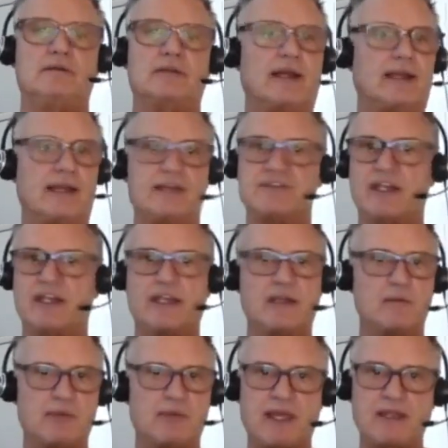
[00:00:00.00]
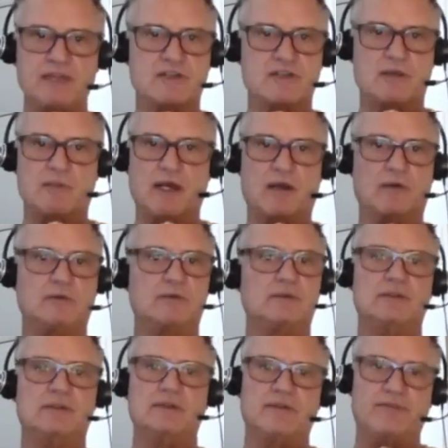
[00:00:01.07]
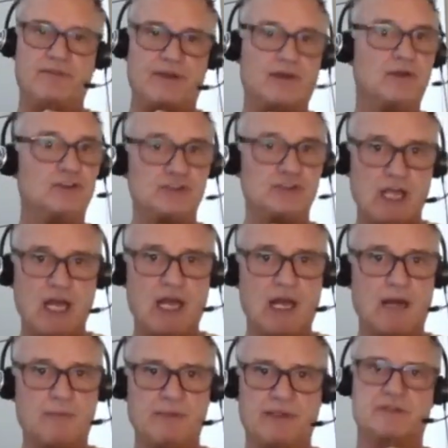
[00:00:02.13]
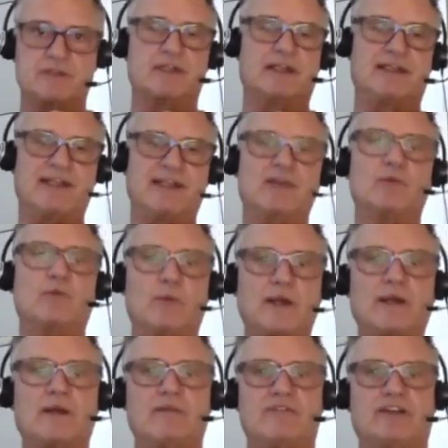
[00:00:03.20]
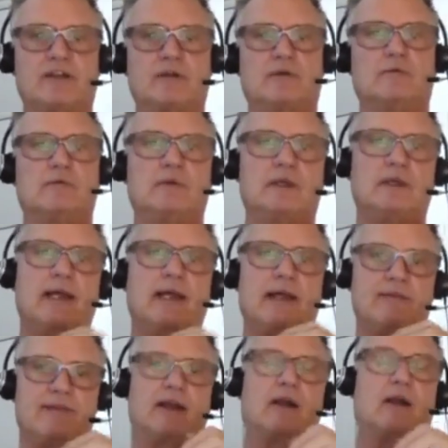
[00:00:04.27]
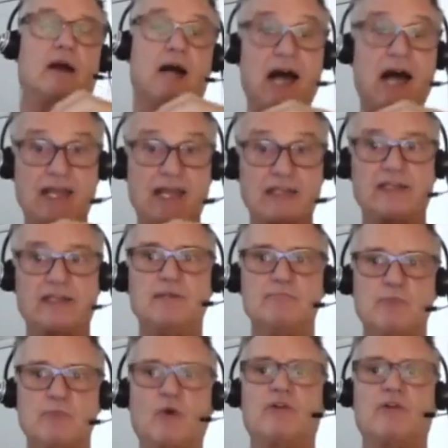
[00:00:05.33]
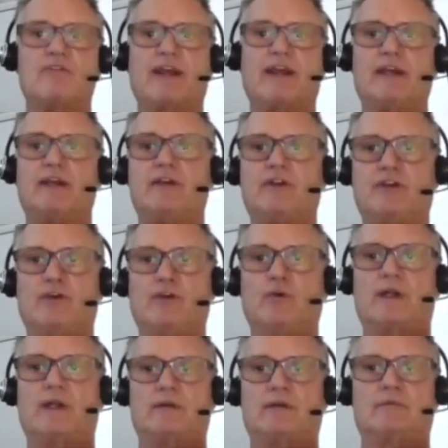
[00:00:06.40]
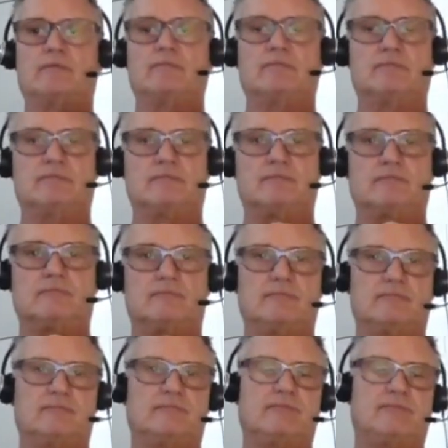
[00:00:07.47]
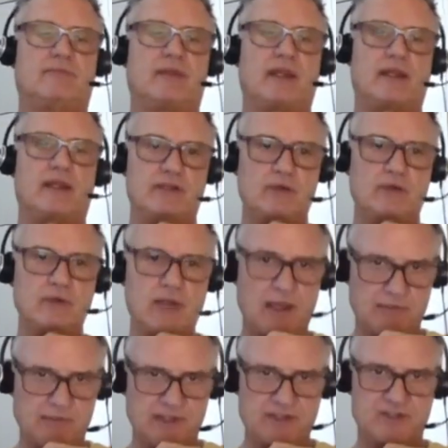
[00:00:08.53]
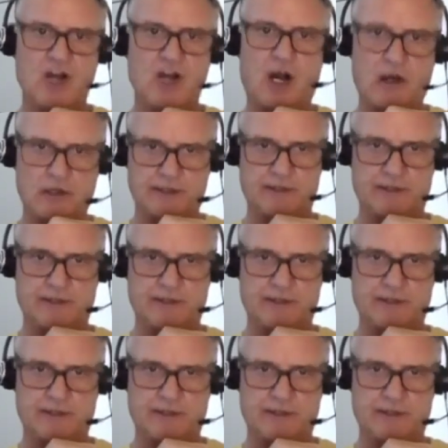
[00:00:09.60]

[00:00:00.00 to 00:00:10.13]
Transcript: I guess they get paid somehow. Their job is to get rid of you, and they are highly motivated to do it. And you have been targeted